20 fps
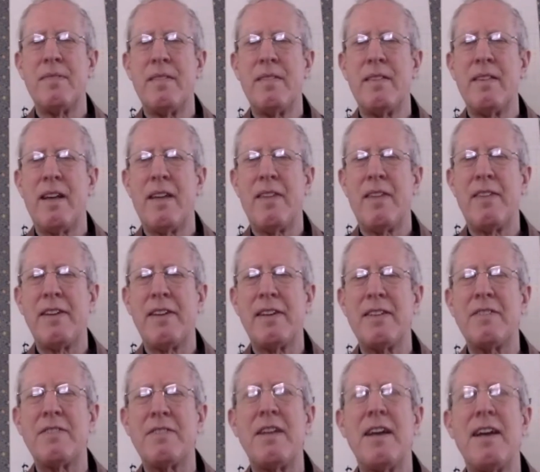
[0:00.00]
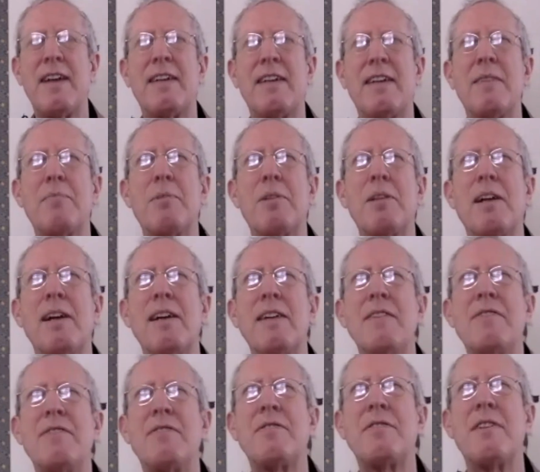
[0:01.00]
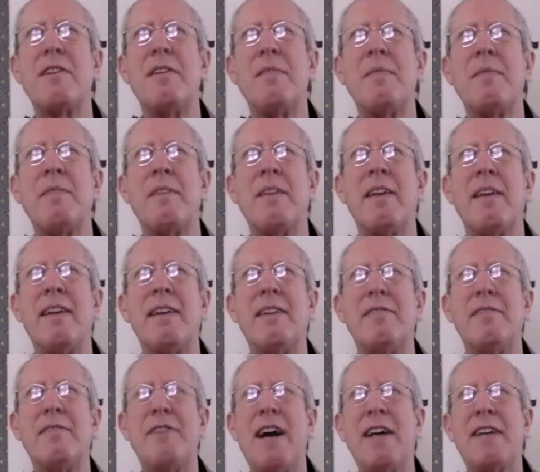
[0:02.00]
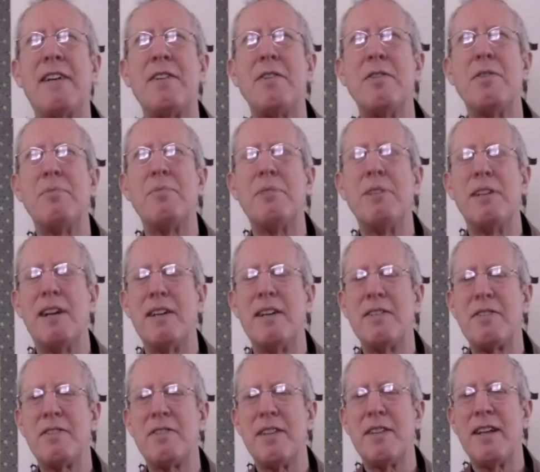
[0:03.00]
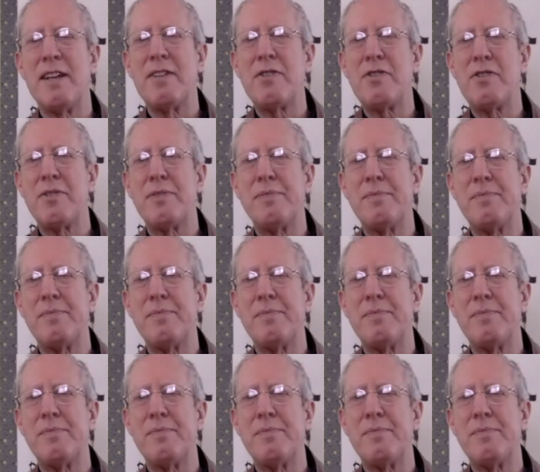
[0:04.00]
Nothing is taking place in a vacuum, in isolation